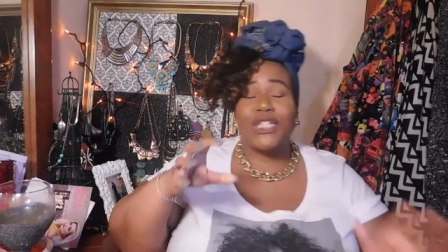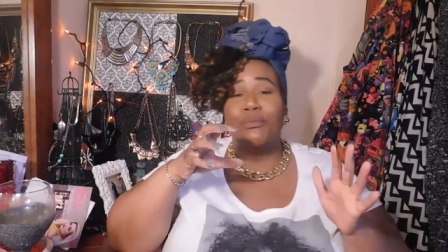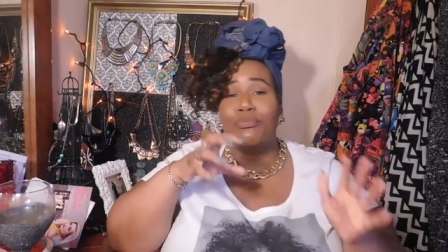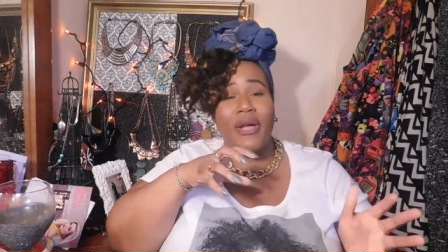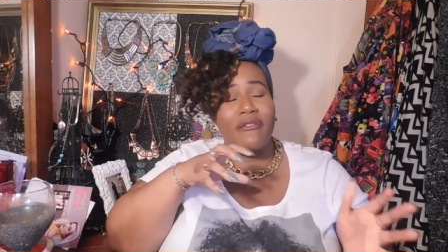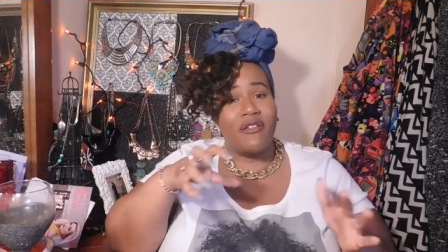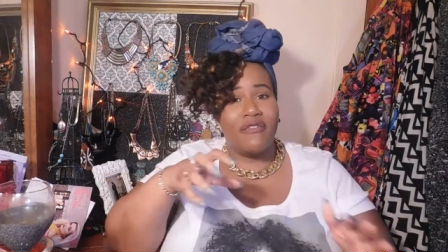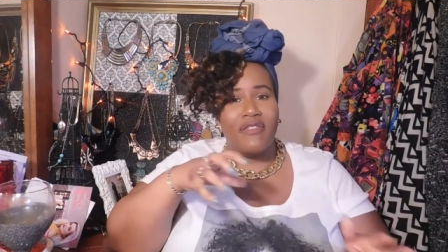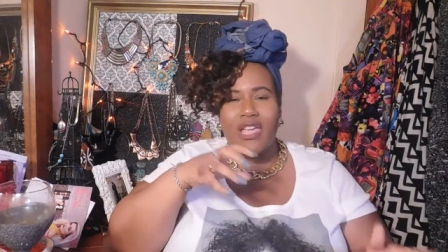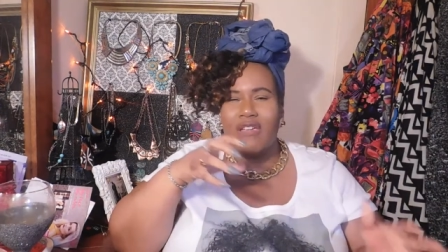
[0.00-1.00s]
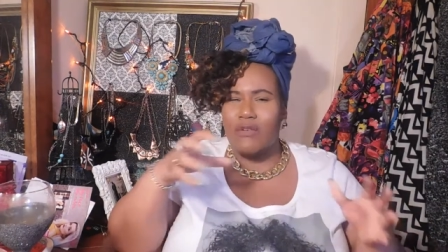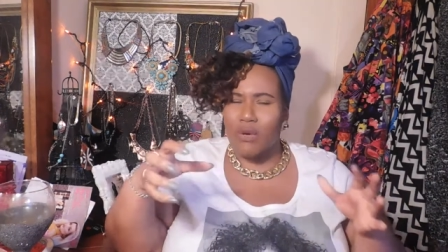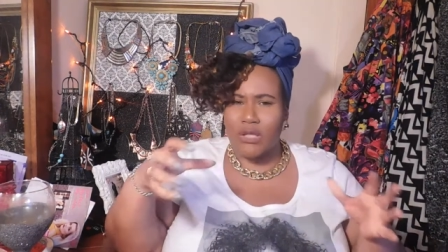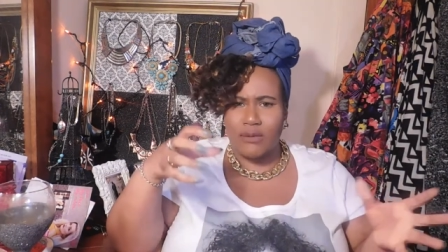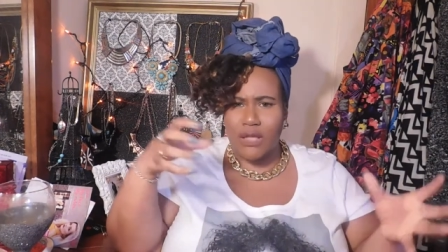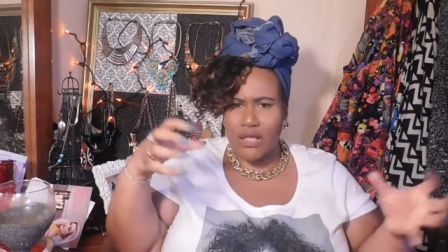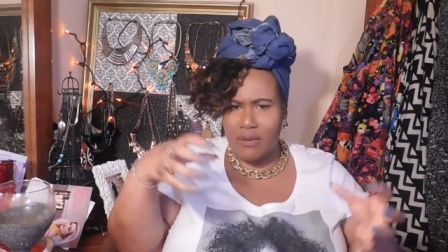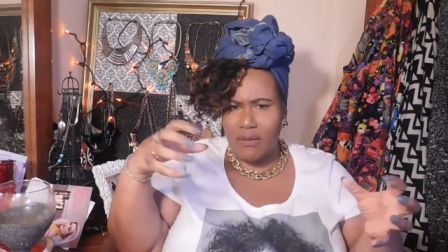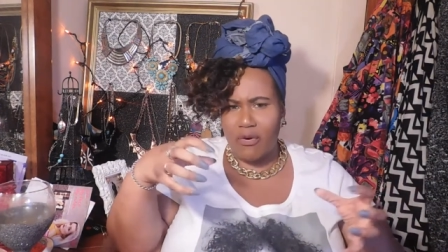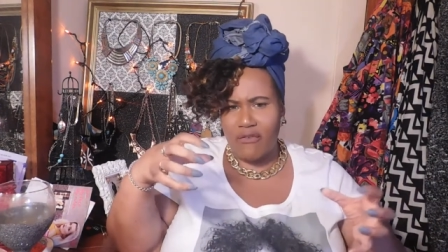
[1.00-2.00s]
the boyfriend fit, if you want something a little
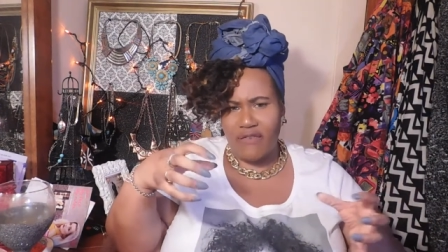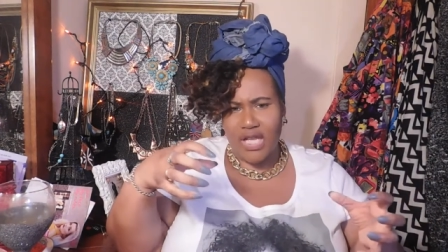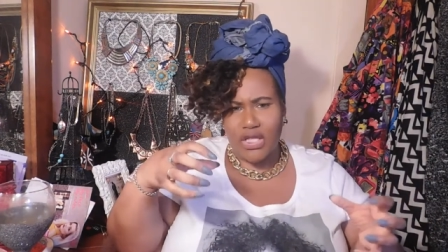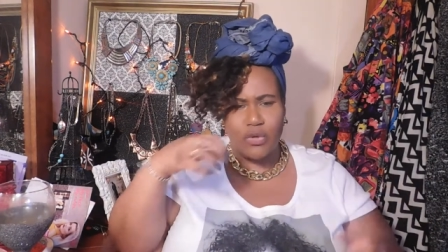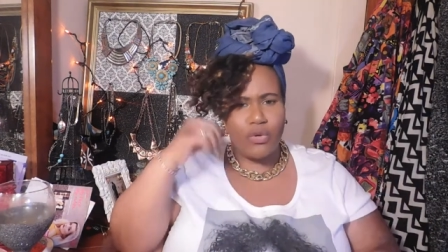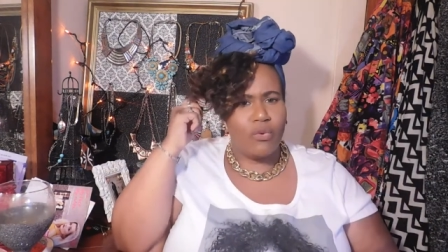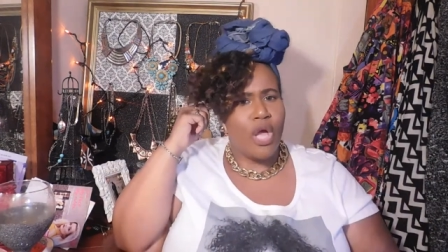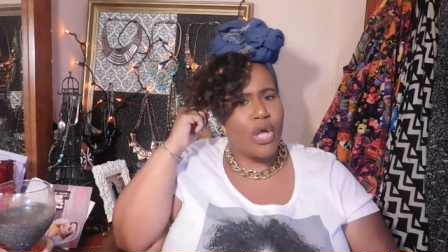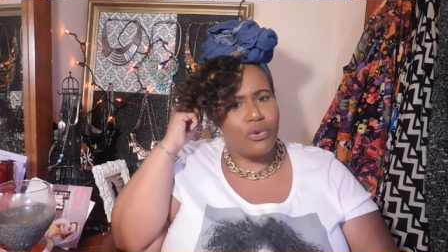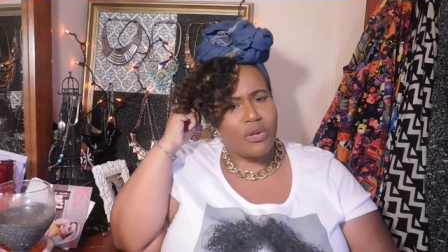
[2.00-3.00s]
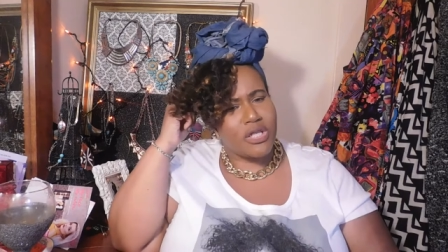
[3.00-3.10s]
bit more fitted to you, you can